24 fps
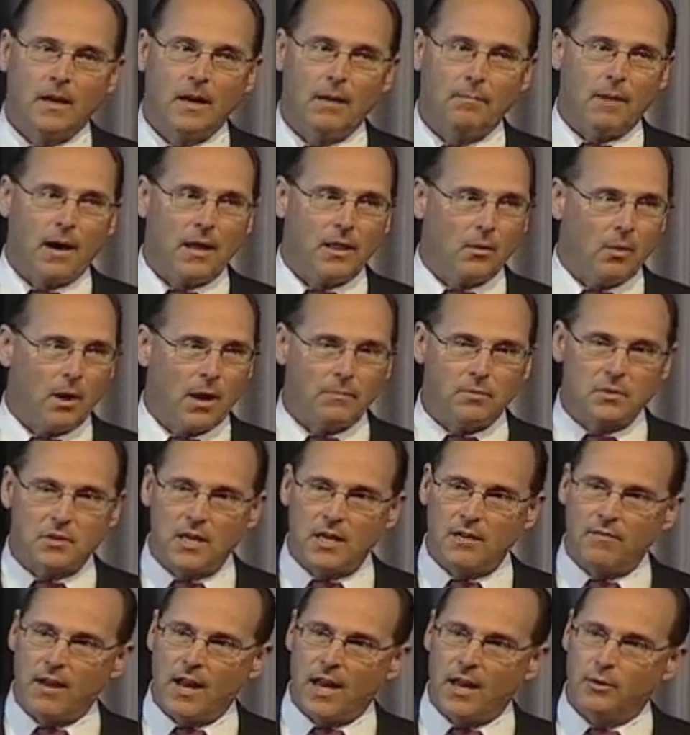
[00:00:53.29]
by the way, I'm
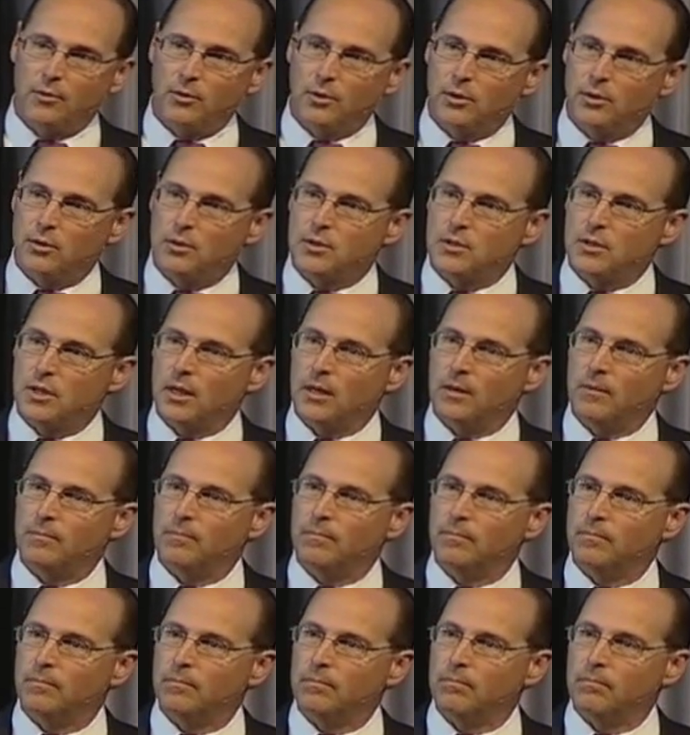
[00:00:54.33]
Steve Andrews and
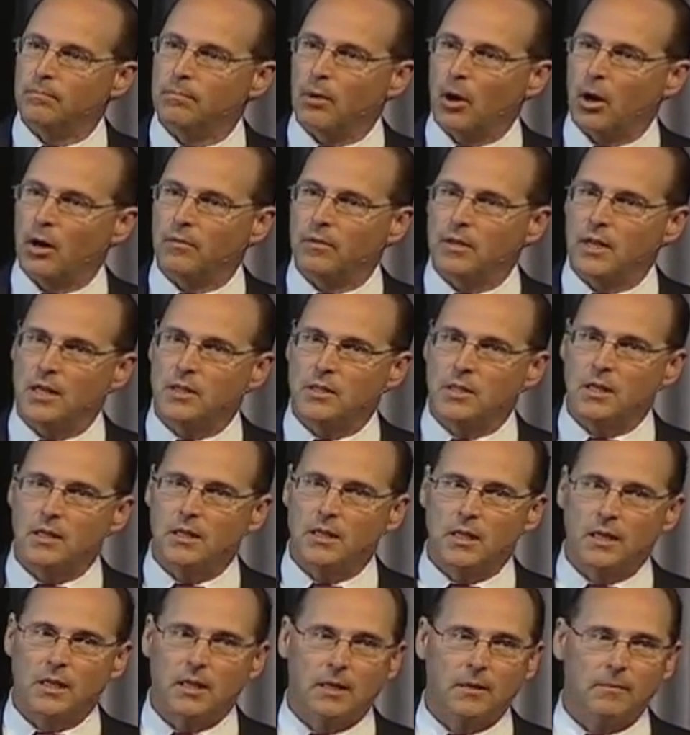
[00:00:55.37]
part of
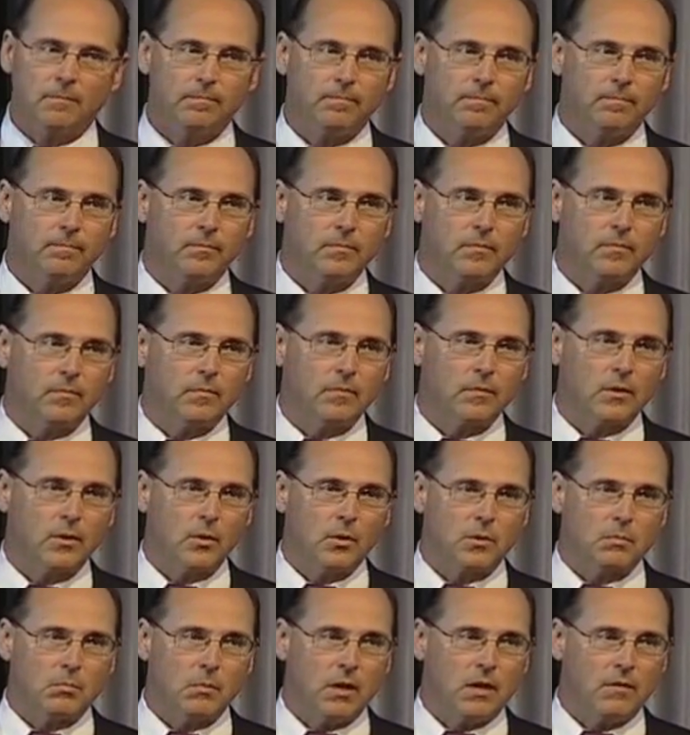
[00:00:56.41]
Kensington. And of course,
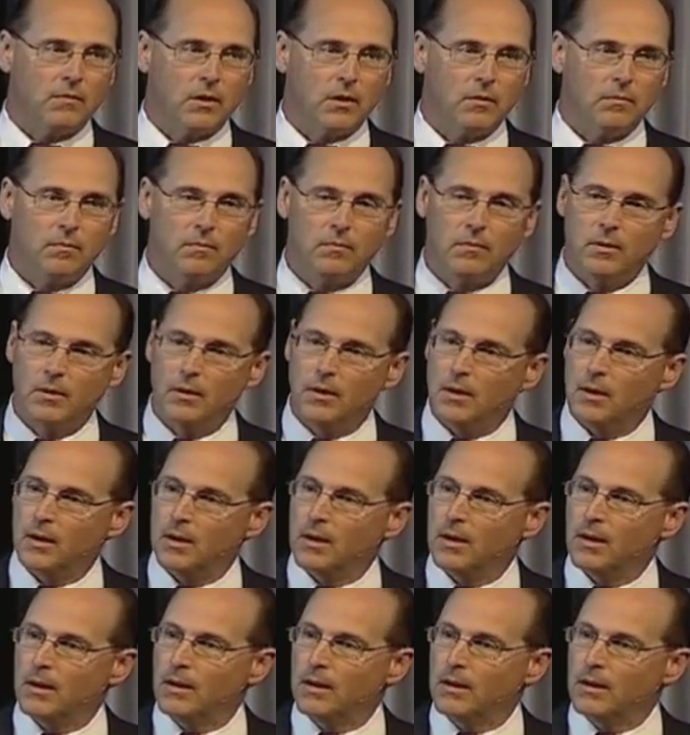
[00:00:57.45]
many of you
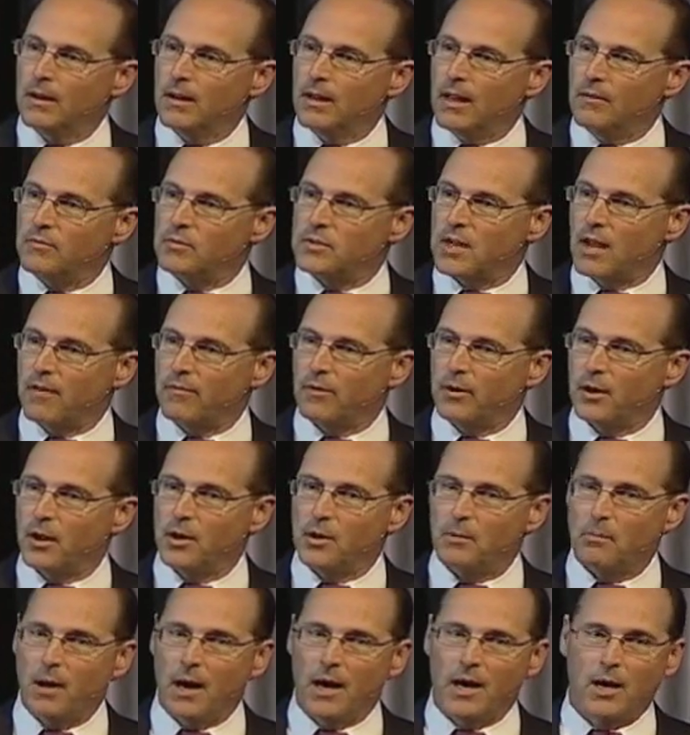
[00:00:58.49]
have suffered under
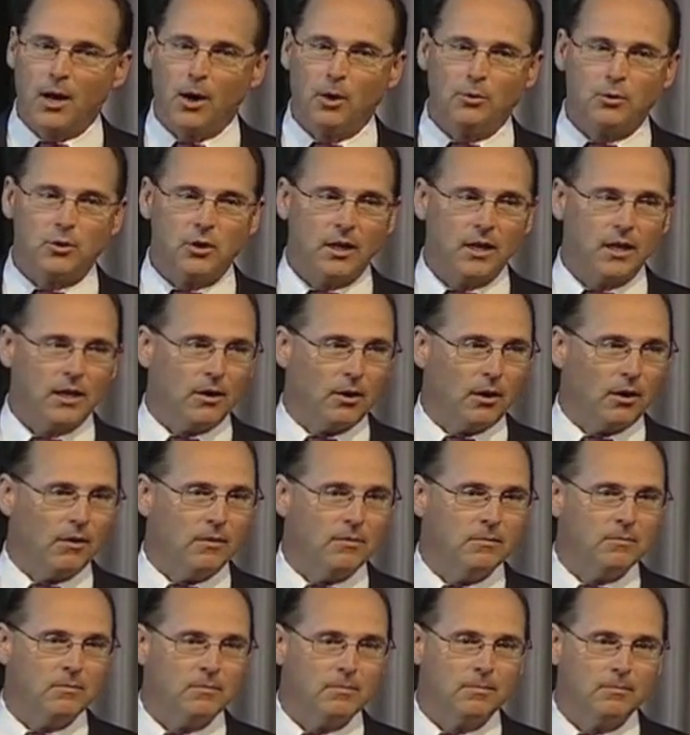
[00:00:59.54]
my coaching or
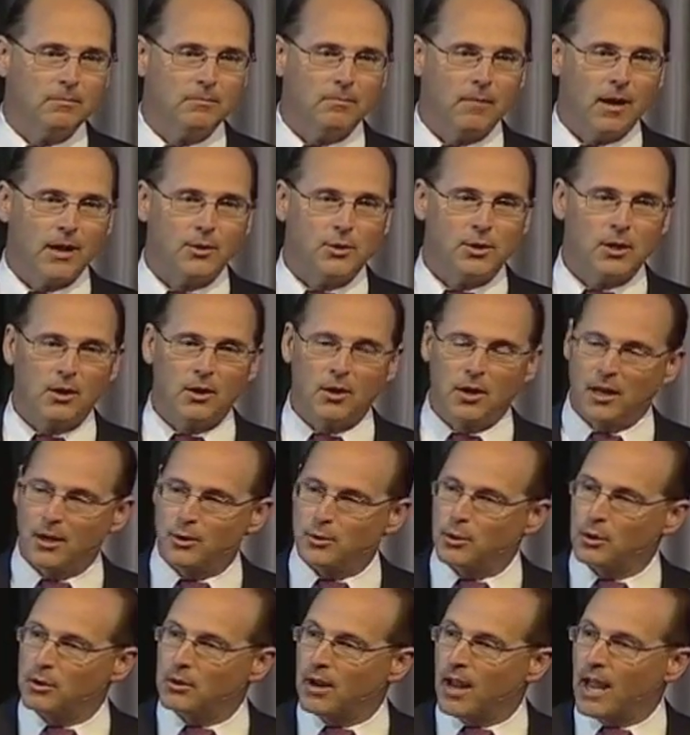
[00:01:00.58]
my cheering at
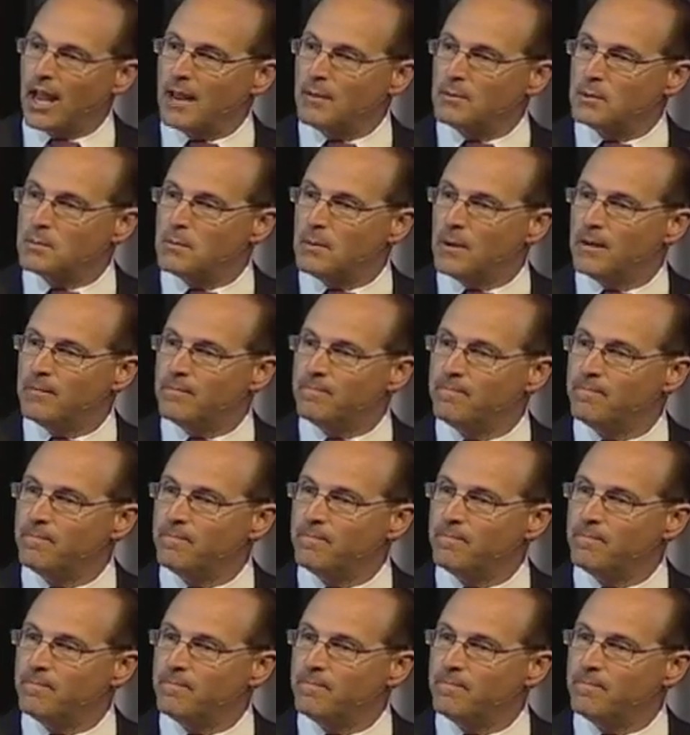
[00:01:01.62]
your games, but